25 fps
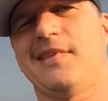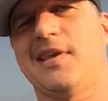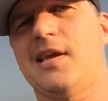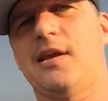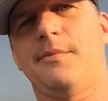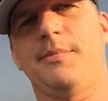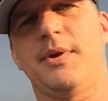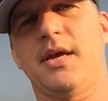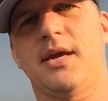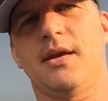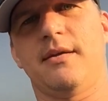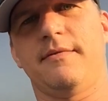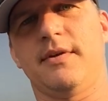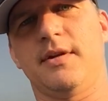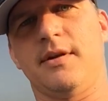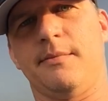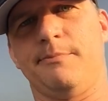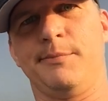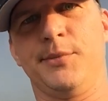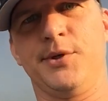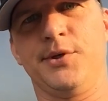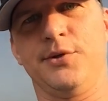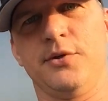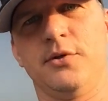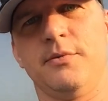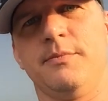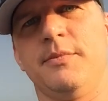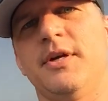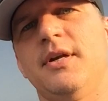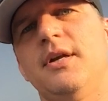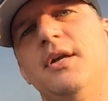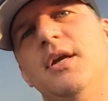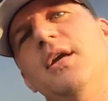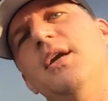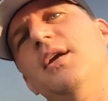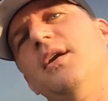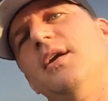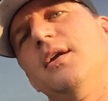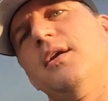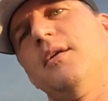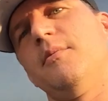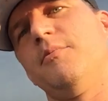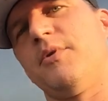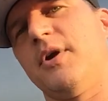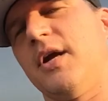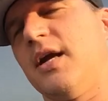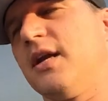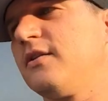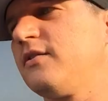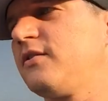I'm kind of in a mood, but
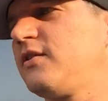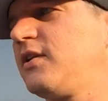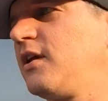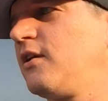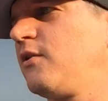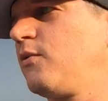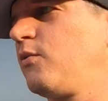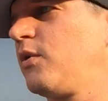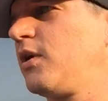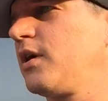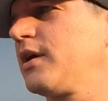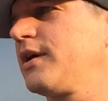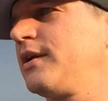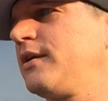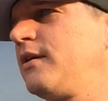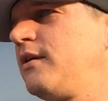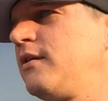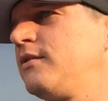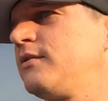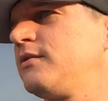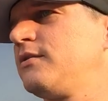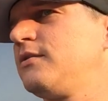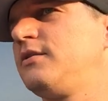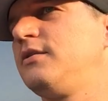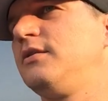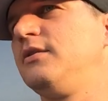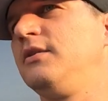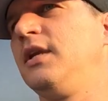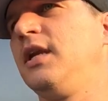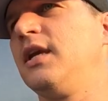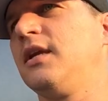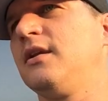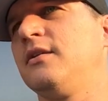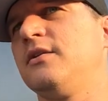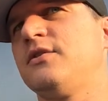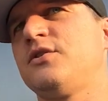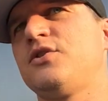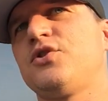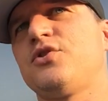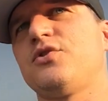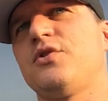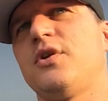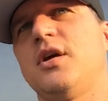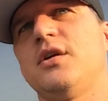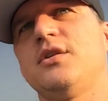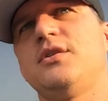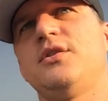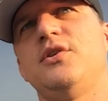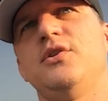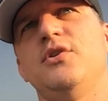Brandon's here working on getting his
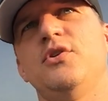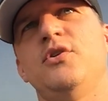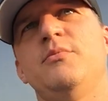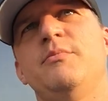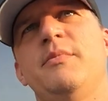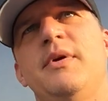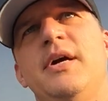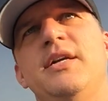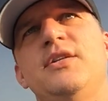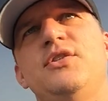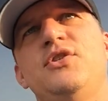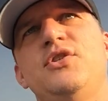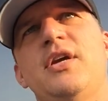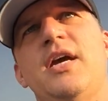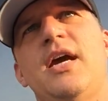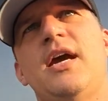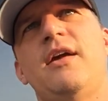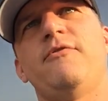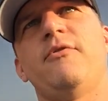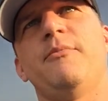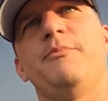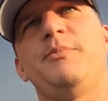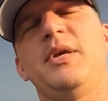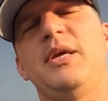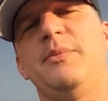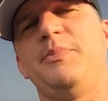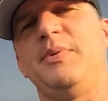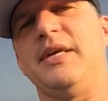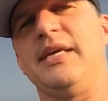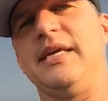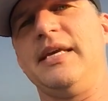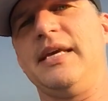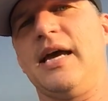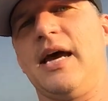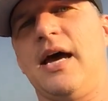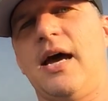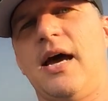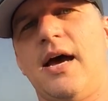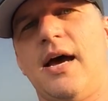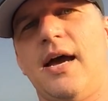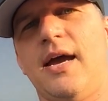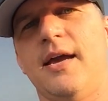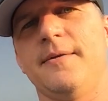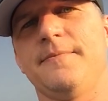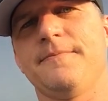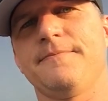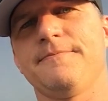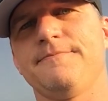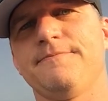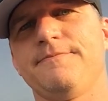truck tuned by Chad from
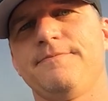PPEI.